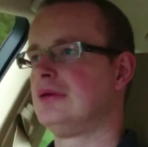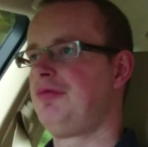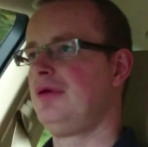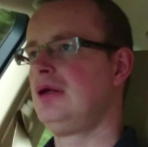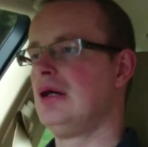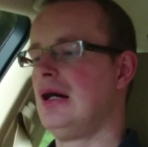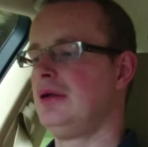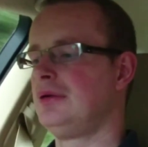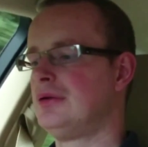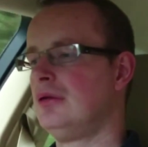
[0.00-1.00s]
the thing
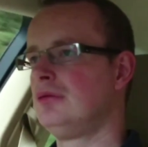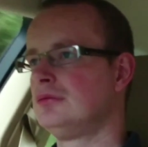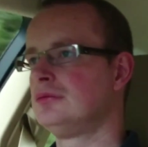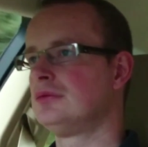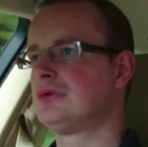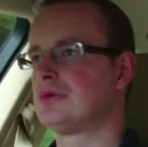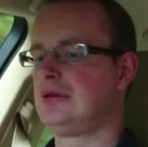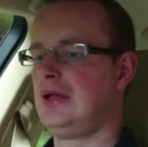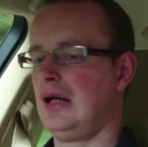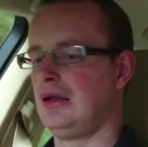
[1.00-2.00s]
I
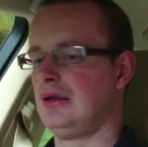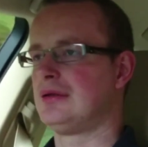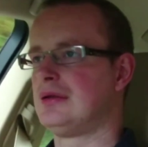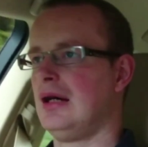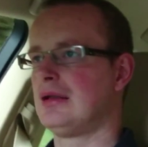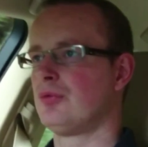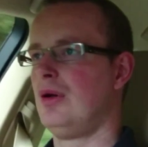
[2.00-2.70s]
don't get is that